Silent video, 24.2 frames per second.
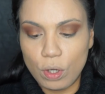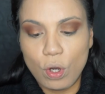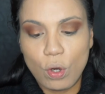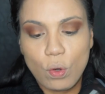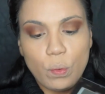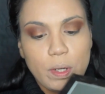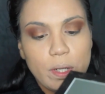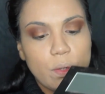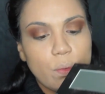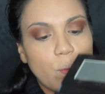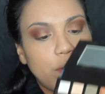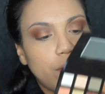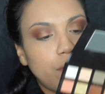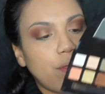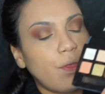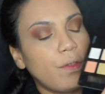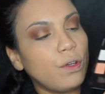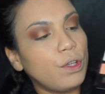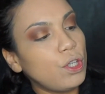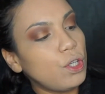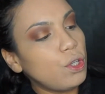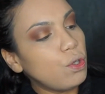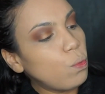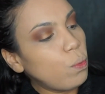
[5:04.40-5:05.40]
go in with
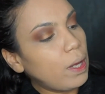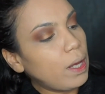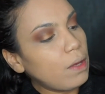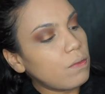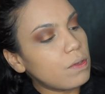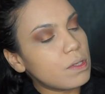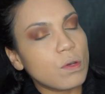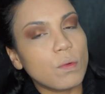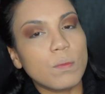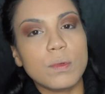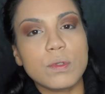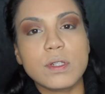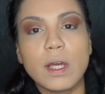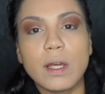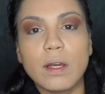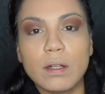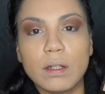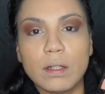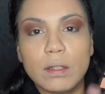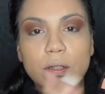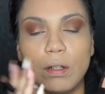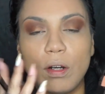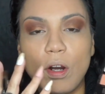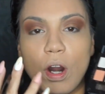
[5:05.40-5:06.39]
New Wave. It's almost like
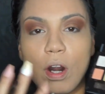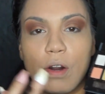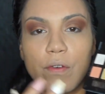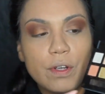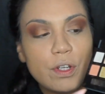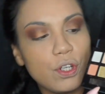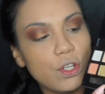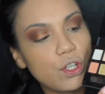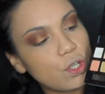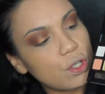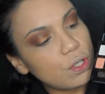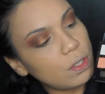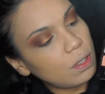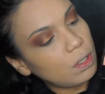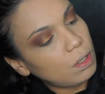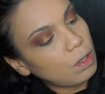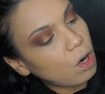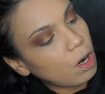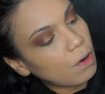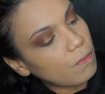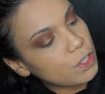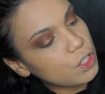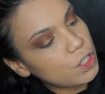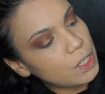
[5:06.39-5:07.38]
a
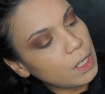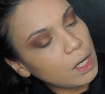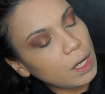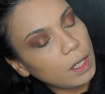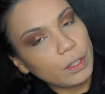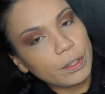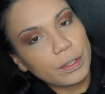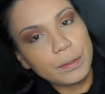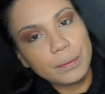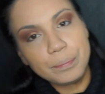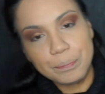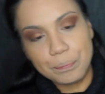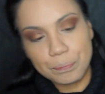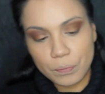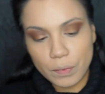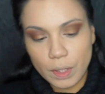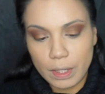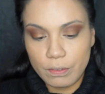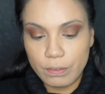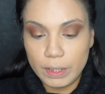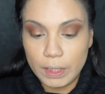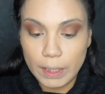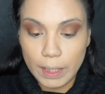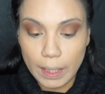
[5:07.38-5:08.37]
orangey color.
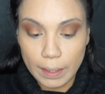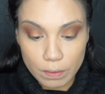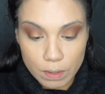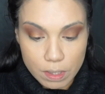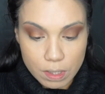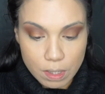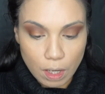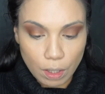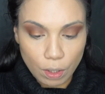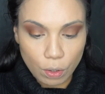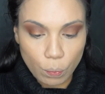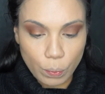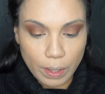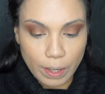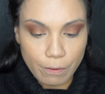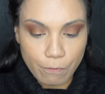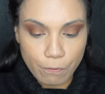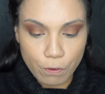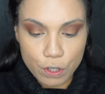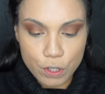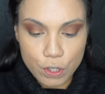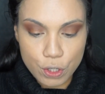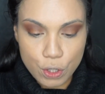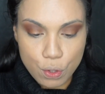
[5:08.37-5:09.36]
I really like this color. When I
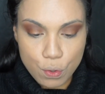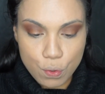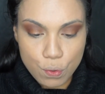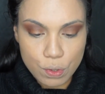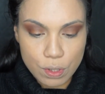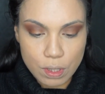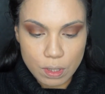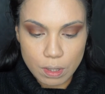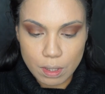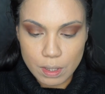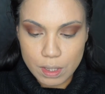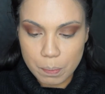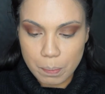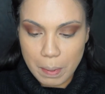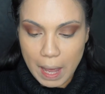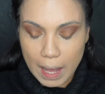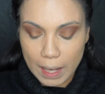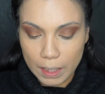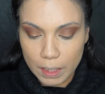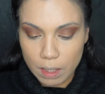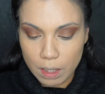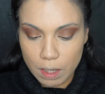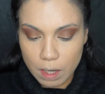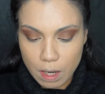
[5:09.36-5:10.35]
first used this
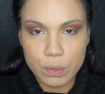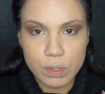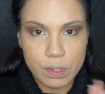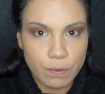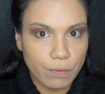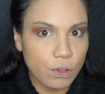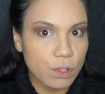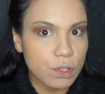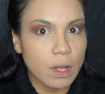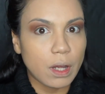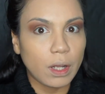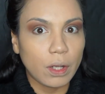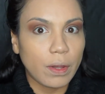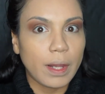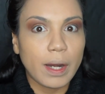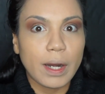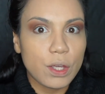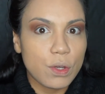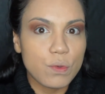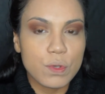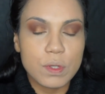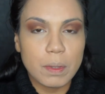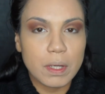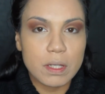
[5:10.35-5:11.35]
palette, it was the first color that I
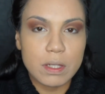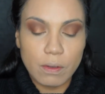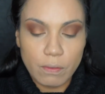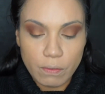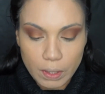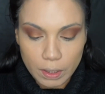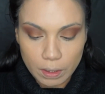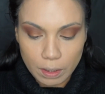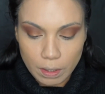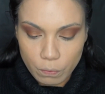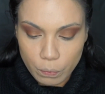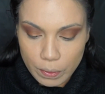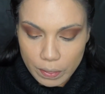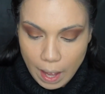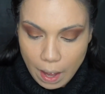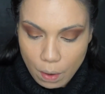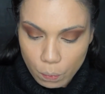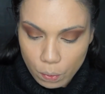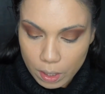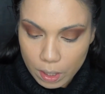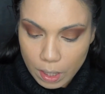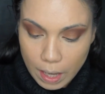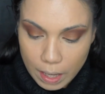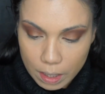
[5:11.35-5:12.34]
used because I fell in love with
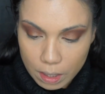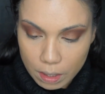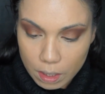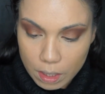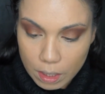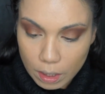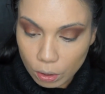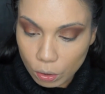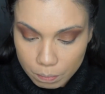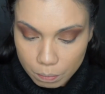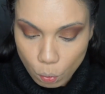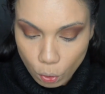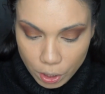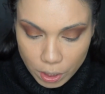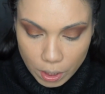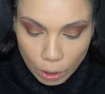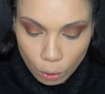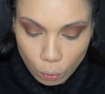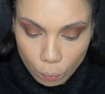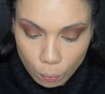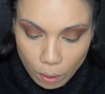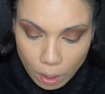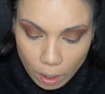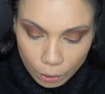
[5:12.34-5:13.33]
that one and the more
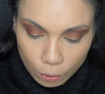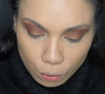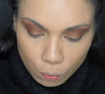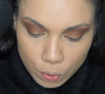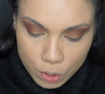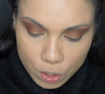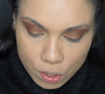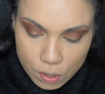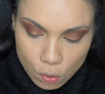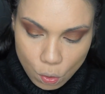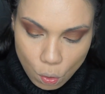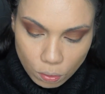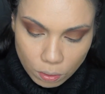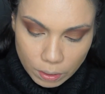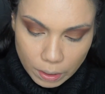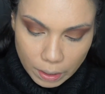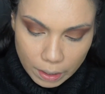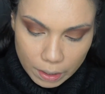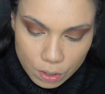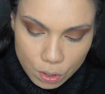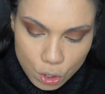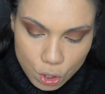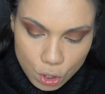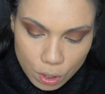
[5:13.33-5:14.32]
yellow color, which is called
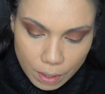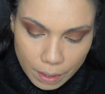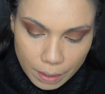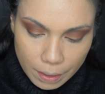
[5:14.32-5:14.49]
Edge.